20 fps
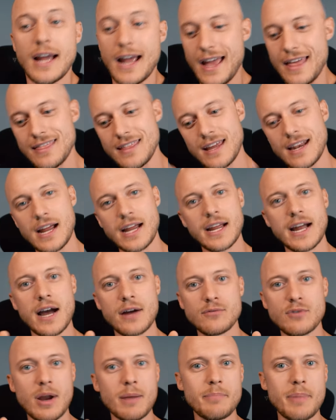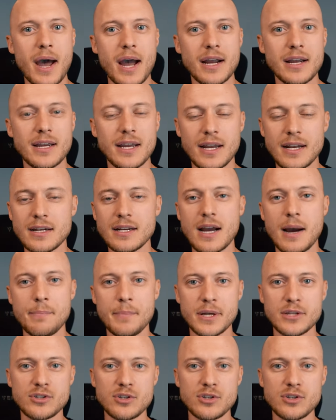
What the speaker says: And then I got right back in, got my